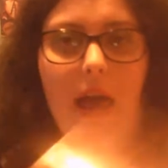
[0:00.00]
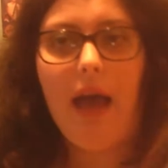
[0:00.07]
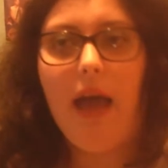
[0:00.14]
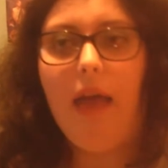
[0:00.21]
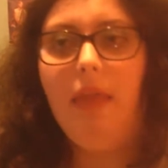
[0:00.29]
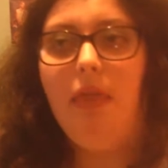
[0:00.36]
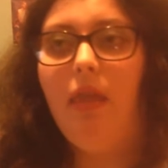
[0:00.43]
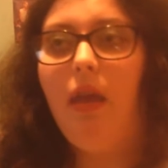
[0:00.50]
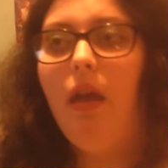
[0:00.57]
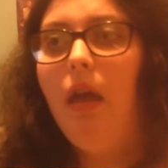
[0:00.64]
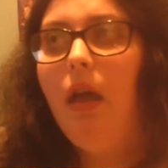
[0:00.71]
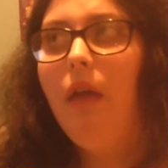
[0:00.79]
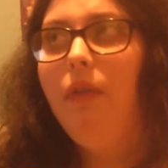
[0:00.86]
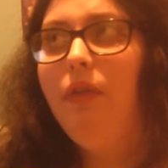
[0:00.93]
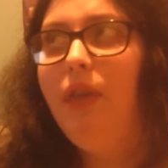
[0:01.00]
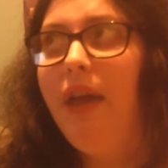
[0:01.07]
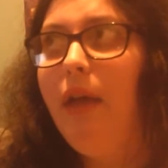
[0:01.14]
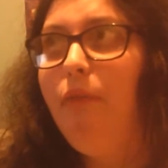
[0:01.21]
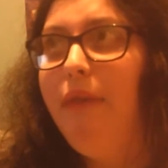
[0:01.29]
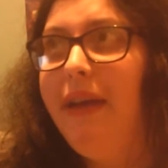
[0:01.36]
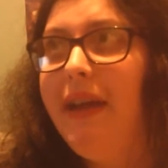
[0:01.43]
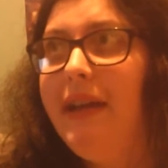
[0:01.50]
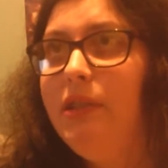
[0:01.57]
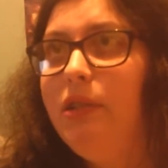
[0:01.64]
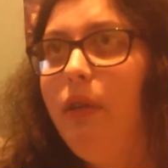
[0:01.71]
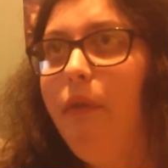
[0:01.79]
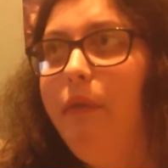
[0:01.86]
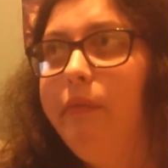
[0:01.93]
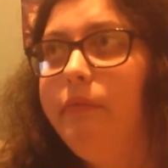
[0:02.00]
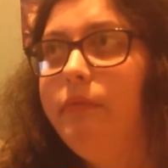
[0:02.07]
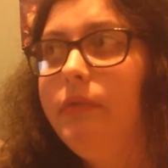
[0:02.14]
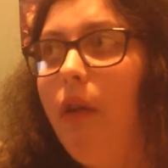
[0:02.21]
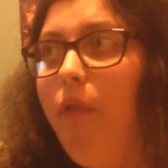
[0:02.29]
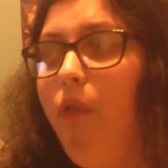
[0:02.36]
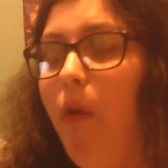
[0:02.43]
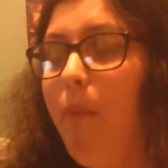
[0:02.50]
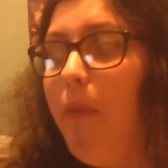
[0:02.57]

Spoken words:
and they range from